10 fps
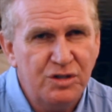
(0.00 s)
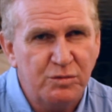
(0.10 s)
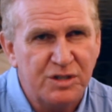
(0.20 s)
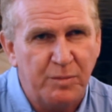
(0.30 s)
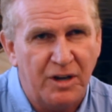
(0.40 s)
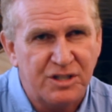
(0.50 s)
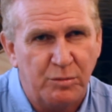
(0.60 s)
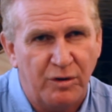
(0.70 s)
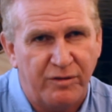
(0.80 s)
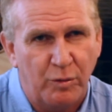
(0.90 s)

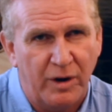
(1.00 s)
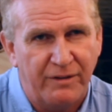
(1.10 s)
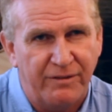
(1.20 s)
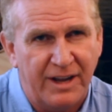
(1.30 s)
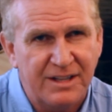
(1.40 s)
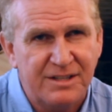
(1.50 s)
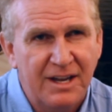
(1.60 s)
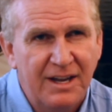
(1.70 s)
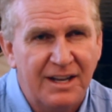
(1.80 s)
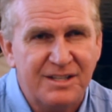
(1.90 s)
responsible for what events,
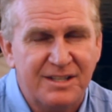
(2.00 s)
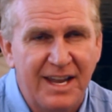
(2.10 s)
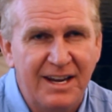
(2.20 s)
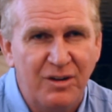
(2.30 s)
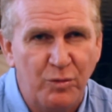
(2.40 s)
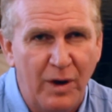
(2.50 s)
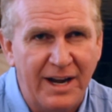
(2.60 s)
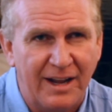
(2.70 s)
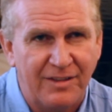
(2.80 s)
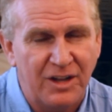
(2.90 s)
and state in
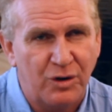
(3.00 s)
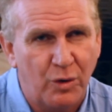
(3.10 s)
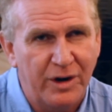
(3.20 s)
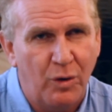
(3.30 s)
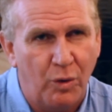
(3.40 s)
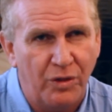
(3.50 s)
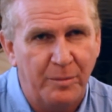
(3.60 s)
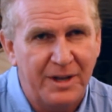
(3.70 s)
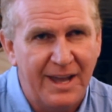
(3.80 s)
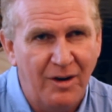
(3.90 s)
writing that you're going to hold
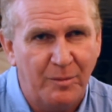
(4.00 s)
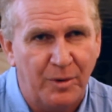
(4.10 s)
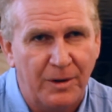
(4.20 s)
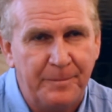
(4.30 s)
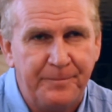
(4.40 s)
them accountable.